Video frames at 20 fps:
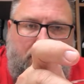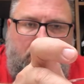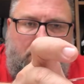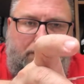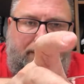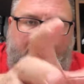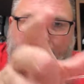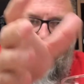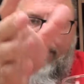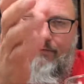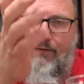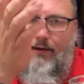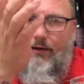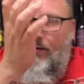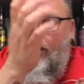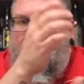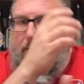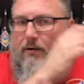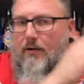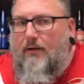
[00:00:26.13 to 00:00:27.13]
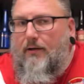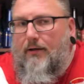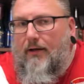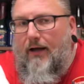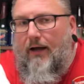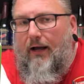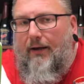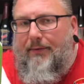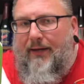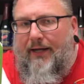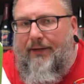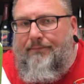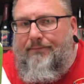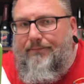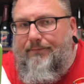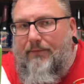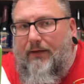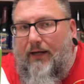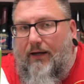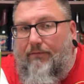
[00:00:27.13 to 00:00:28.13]
what we have here, I mean,
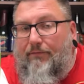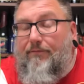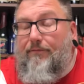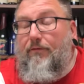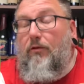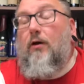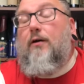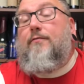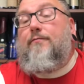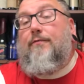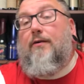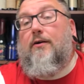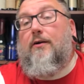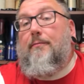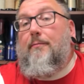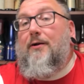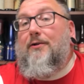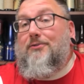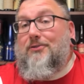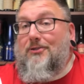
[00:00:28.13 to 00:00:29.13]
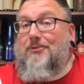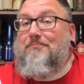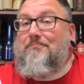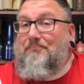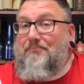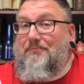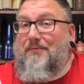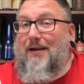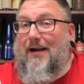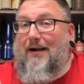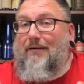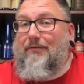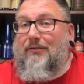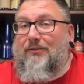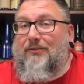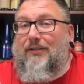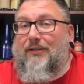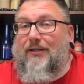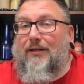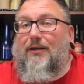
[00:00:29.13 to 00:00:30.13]
it looks very much
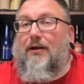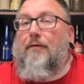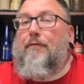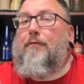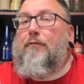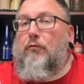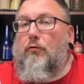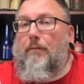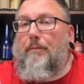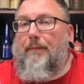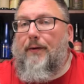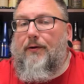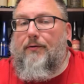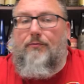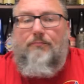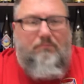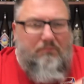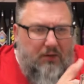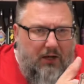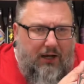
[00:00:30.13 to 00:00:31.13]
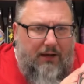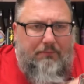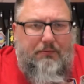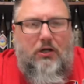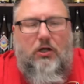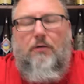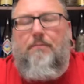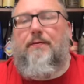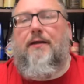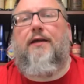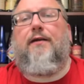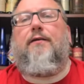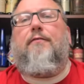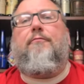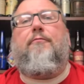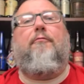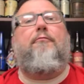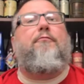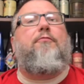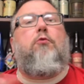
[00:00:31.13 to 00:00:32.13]
obviously like a fruit beer. Eh, could be
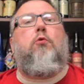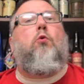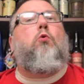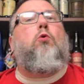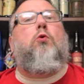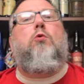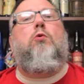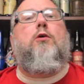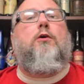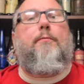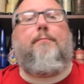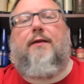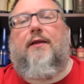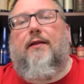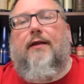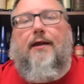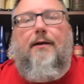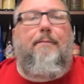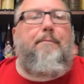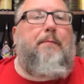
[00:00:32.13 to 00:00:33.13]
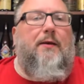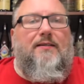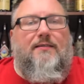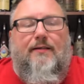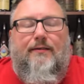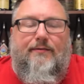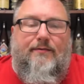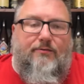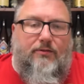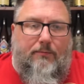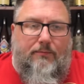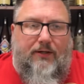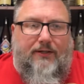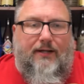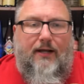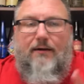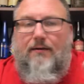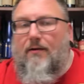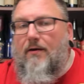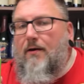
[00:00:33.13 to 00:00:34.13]
floral, could be like hibiscus or something like
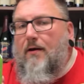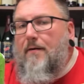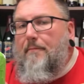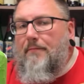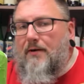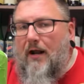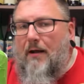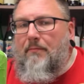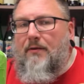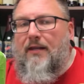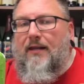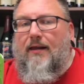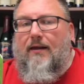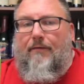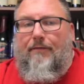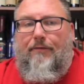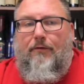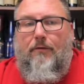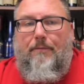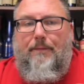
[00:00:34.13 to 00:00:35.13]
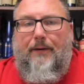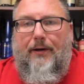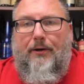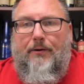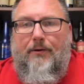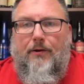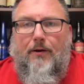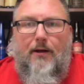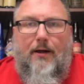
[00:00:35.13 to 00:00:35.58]
that. But I'm leaning a fruit beer.